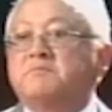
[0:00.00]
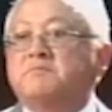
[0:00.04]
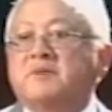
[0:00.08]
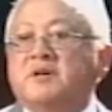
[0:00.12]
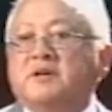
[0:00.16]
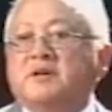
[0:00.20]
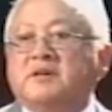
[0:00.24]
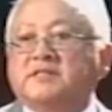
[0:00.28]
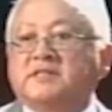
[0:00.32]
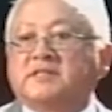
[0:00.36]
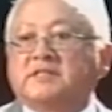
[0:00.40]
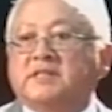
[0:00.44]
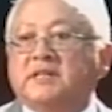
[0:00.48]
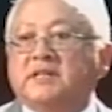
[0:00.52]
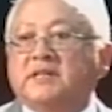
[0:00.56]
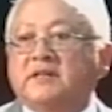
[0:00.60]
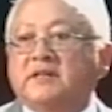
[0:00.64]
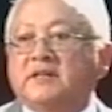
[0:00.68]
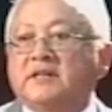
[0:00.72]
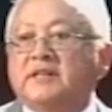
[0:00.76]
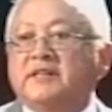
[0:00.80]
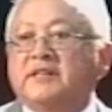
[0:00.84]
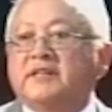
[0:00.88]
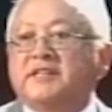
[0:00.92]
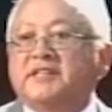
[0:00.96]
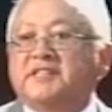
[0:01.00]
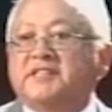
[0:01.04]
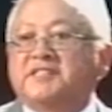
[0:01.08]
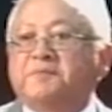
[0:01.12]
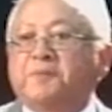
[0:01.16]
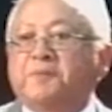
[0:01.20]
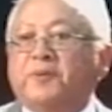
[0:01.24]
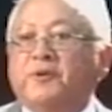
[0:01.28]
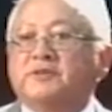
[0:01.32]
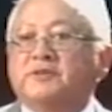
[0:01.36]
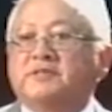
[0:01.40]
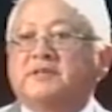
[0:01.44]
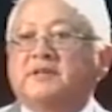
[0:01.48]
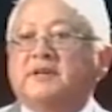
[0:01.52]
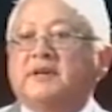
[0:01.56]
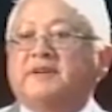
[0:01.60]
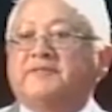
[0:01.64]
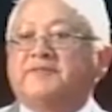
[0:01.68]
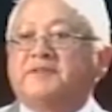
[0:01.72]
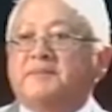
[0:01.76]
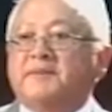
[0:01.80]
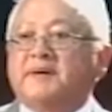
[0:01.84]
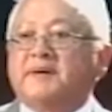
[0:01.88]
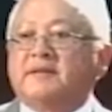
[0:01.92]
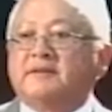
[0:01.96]
mercy in the disposal of
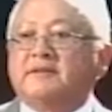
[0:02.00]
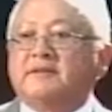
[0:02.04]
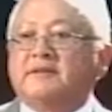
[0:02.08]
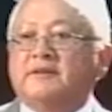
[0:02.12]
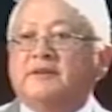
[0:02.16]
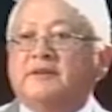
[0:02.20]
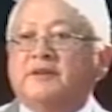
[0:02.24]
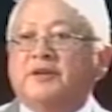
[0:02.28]
the matter.